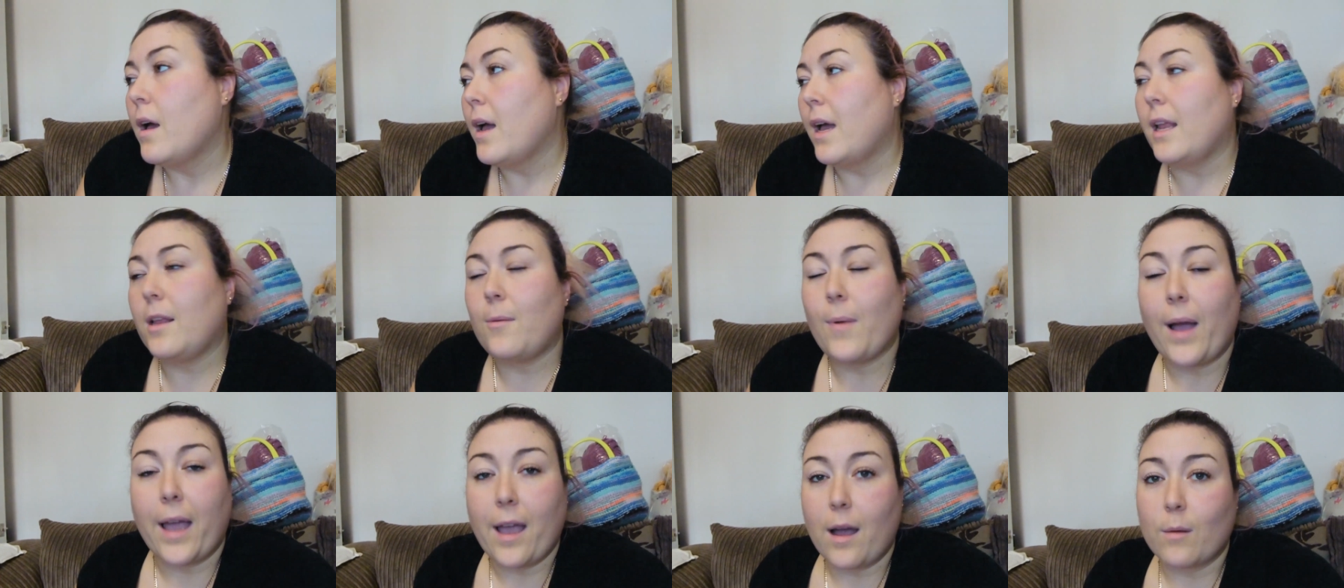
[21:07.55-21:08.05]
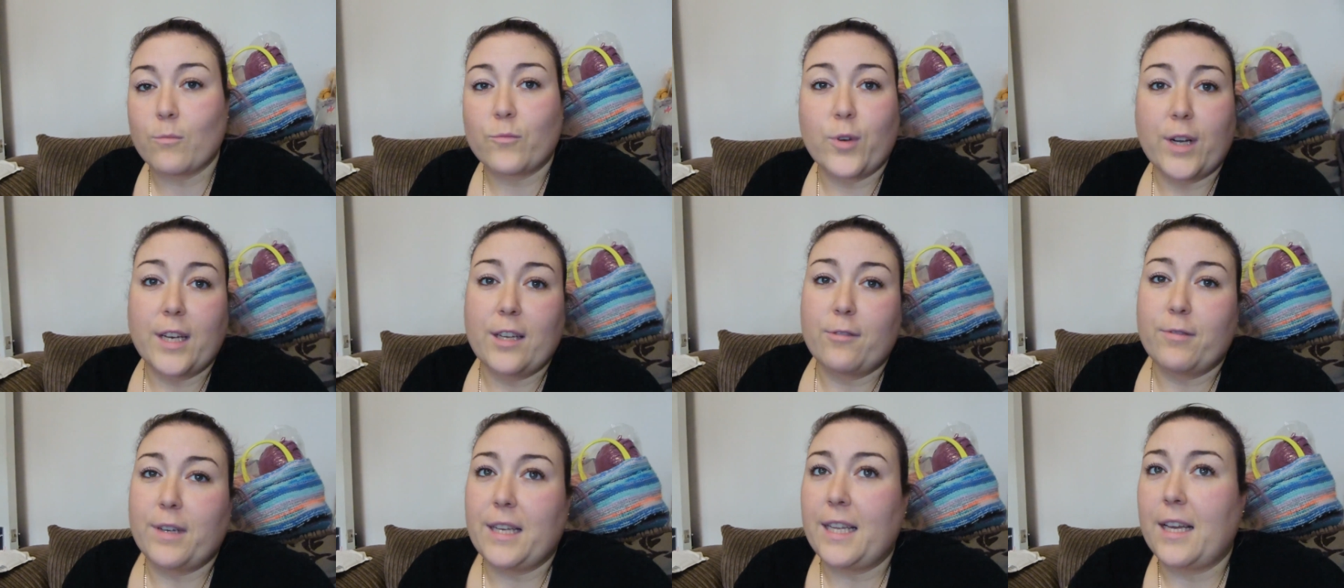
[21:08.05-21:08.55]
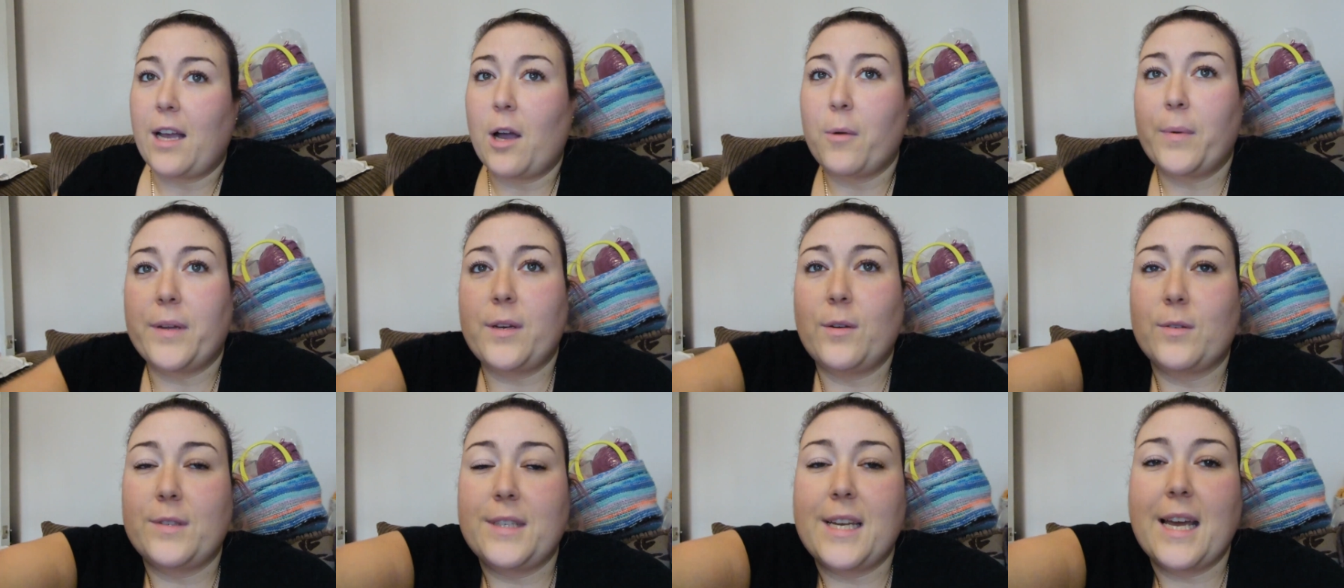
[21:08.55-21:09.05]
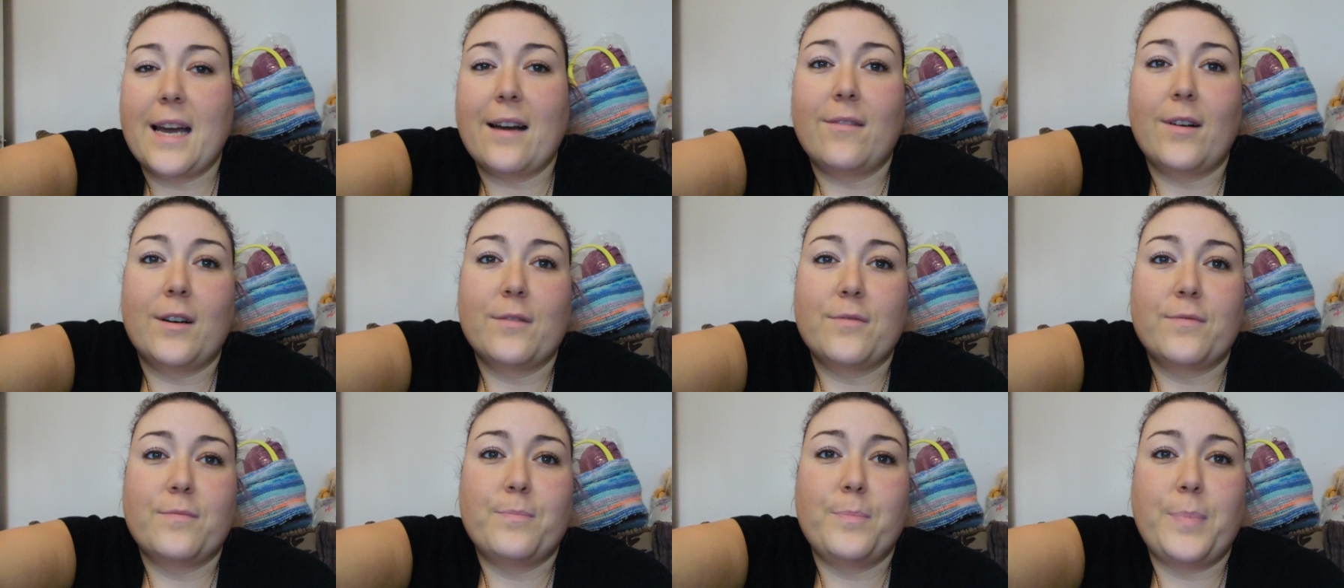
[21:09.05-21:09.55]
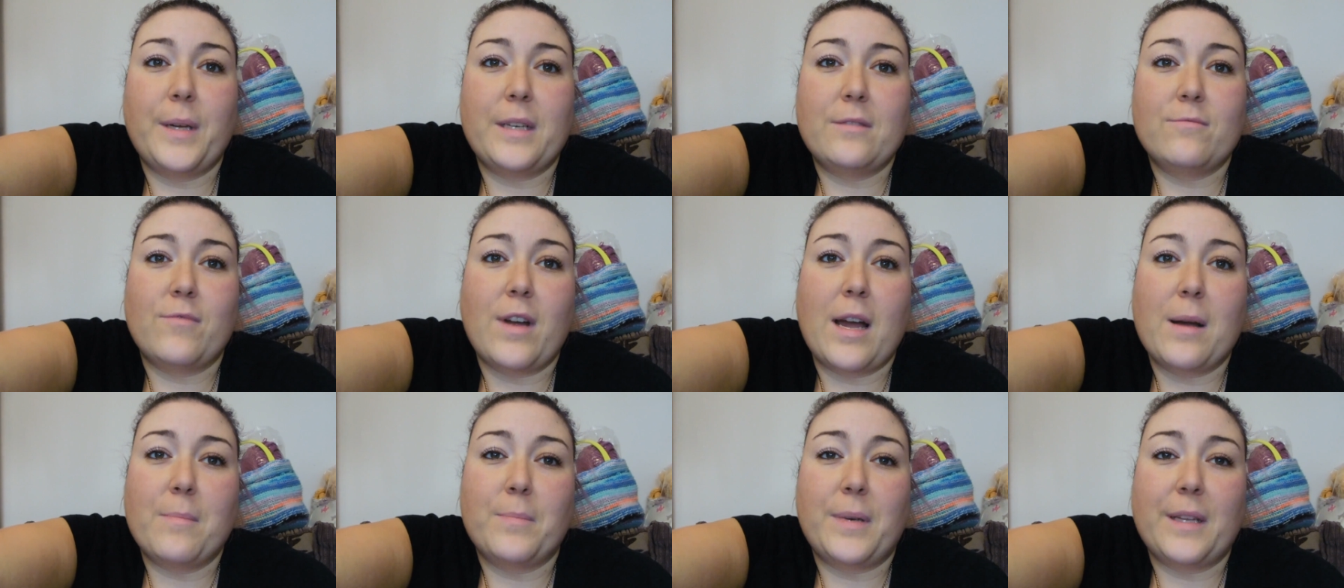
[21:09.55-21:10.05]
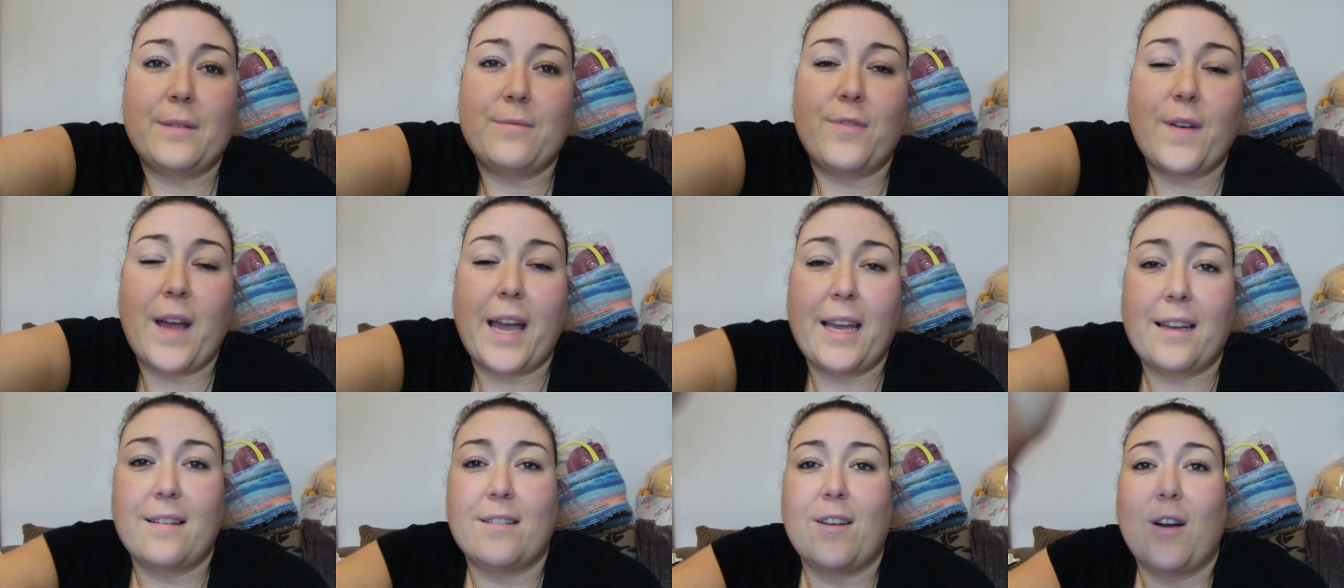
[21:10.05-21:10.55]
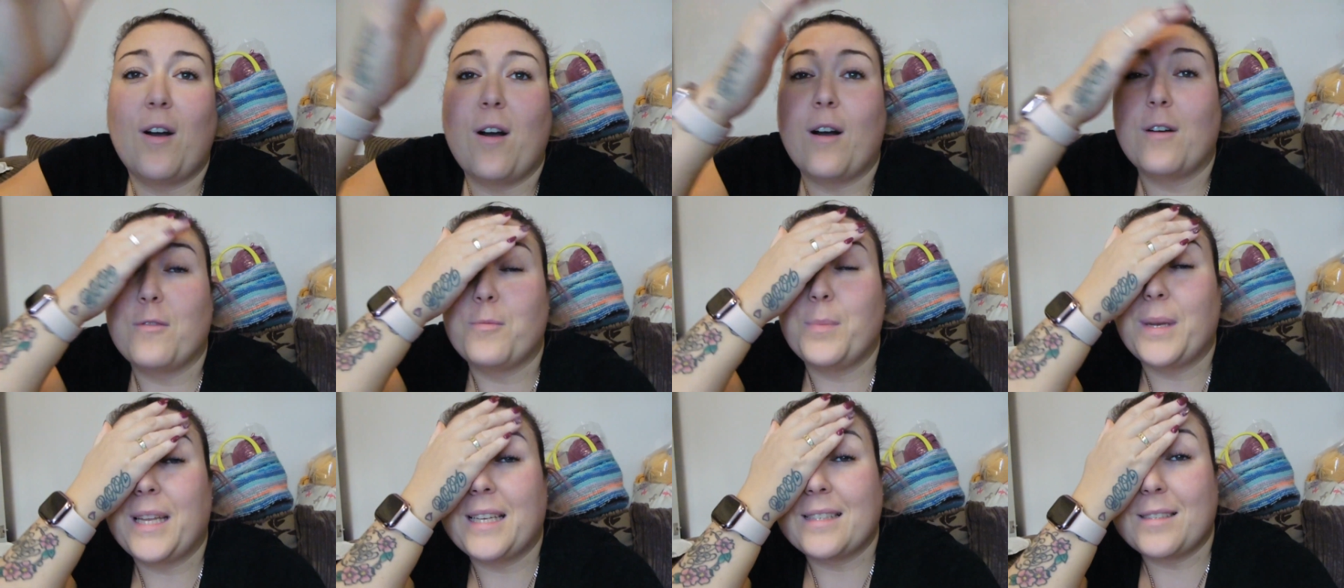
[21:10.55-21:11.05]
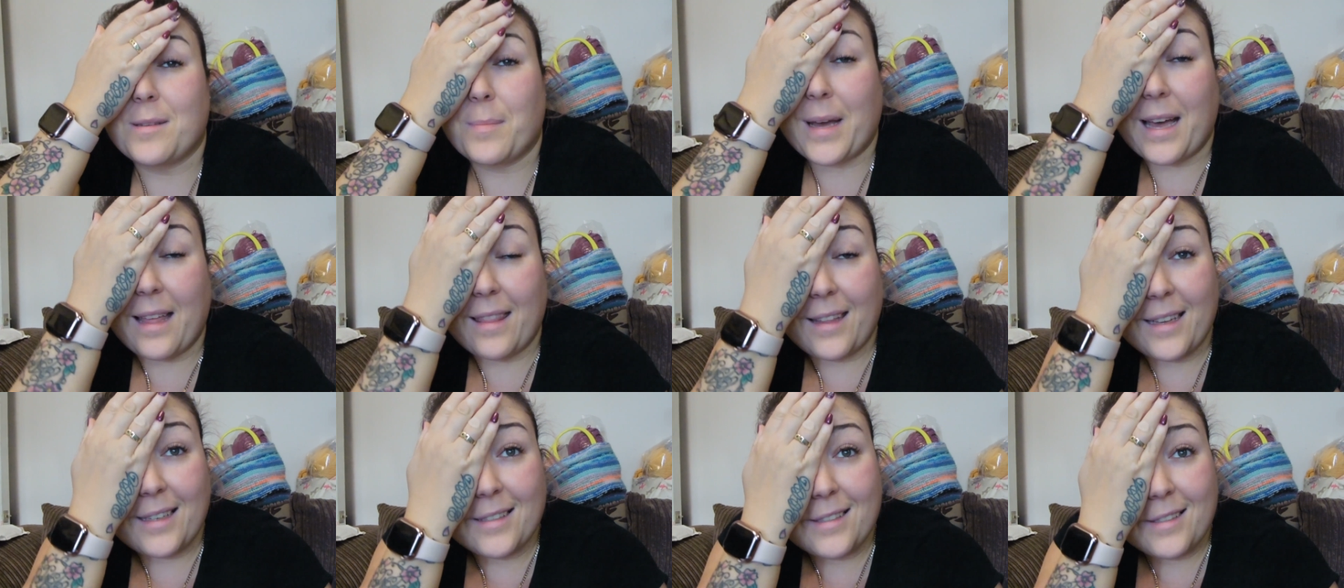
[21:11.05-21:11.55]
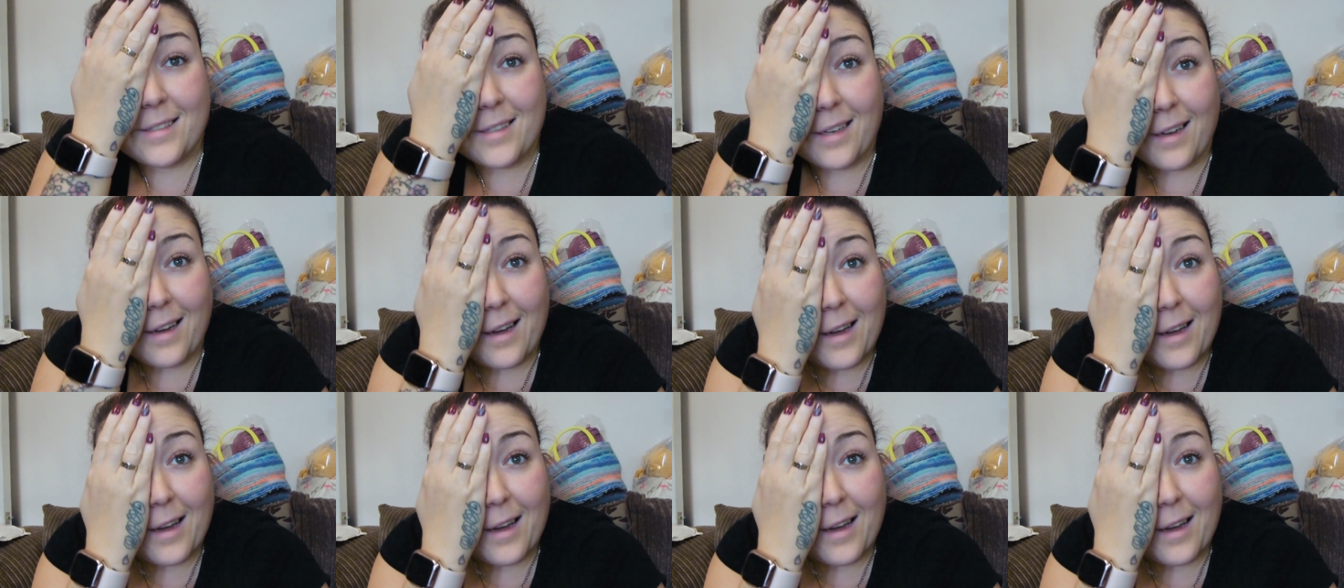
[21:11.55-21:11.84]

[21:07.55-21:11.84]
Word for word: Anyway, I'm really, really going on now. I've been rambling for eight and a half minutes about this.